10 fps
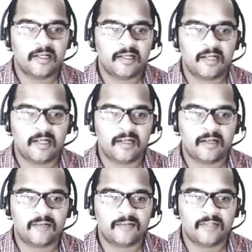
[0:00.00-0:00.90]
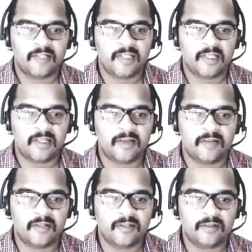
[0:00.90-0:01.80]
Delta of t
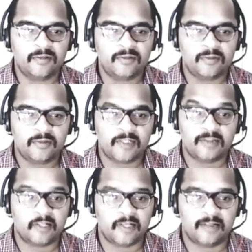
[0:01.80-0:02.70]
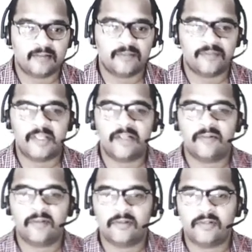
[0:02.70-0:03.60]
equal to x of t
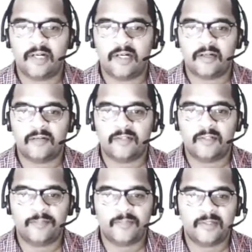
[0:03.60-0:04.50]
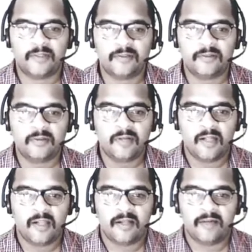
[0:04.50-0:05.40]
equal to delta of t plus 2
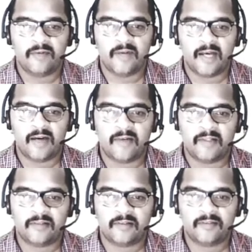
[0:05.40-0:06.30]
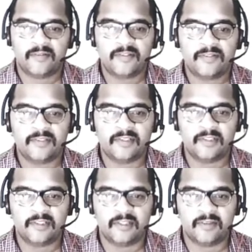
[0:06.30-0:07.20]
will have x of s, which
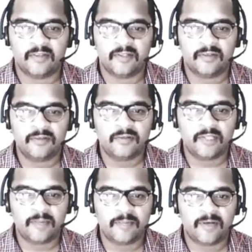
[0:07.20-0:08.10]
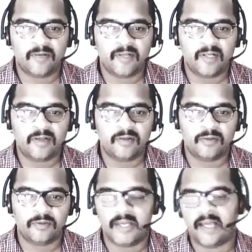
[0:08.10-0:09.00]
is equal to e power
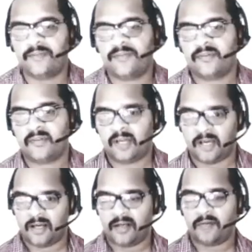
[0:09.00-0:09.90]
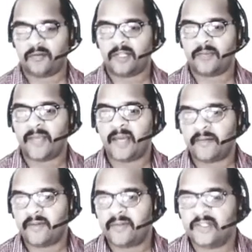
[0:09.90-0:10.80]
2s. Now tell me here,
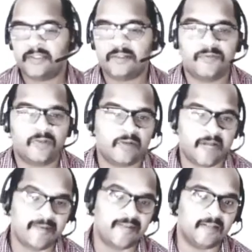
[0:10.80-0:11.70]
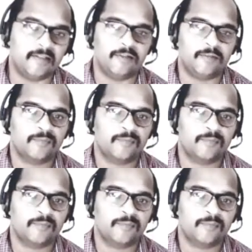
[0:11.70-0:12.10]
when will this fellow diverge?